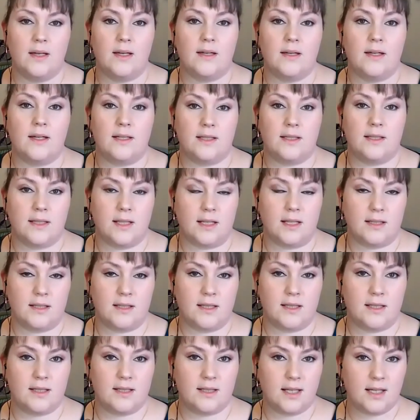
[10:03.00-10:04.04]
It sends
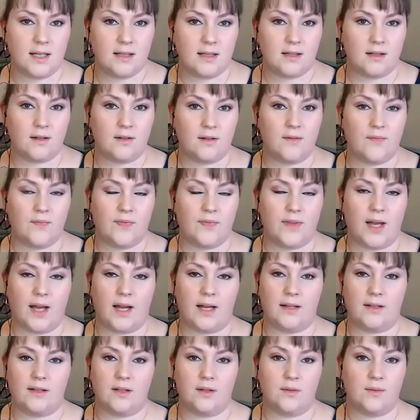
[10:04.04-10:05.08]
the signal
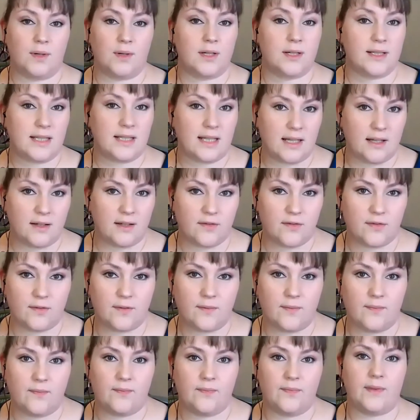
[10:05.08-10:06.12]
that you are safe,
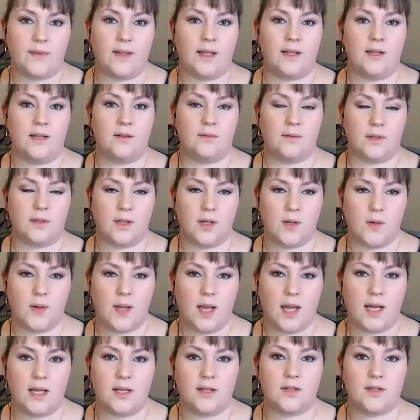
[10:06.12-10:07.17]
that you are
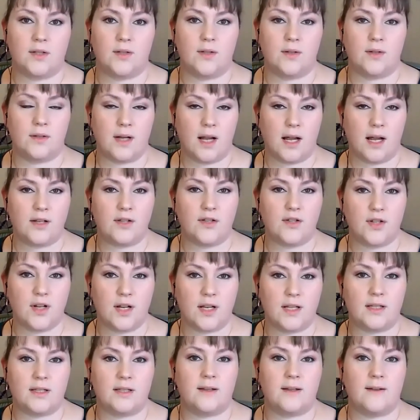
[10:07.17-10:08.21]
okay. So you're not
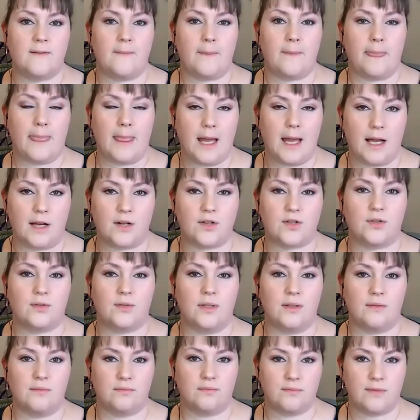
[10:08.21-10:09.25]
just
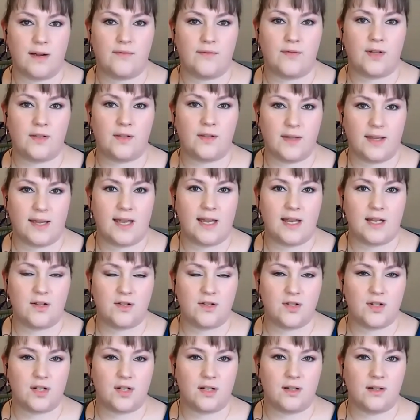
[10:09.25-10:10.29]
actually revving the
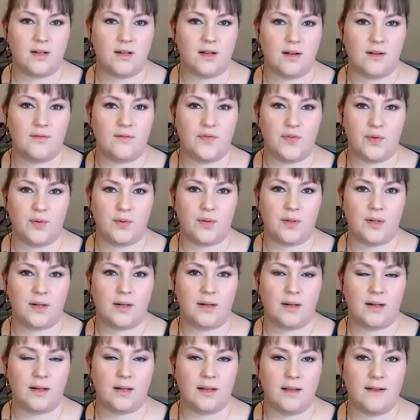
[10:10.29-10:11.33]
engine of
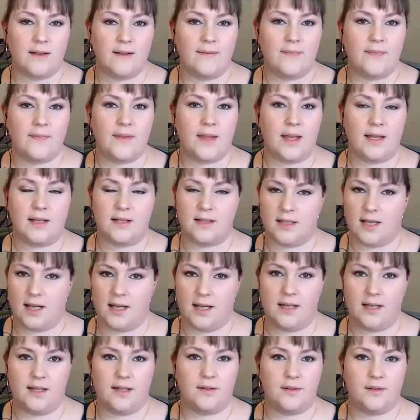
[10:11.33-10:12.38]
your
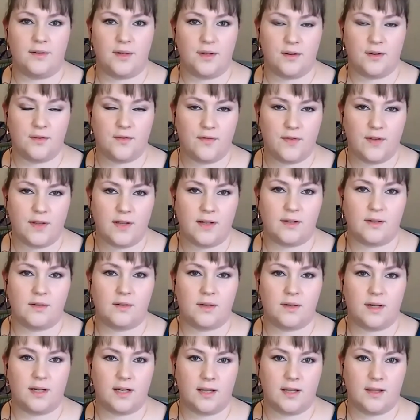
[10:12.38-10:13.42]
anxiety or your fear
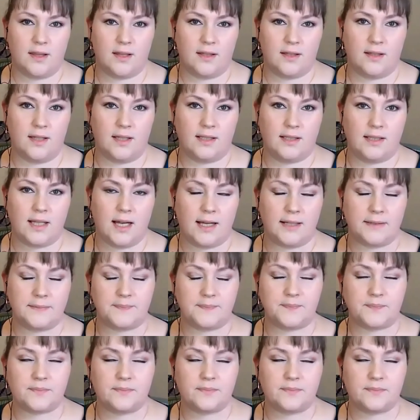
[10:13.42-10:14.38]
or anything like that.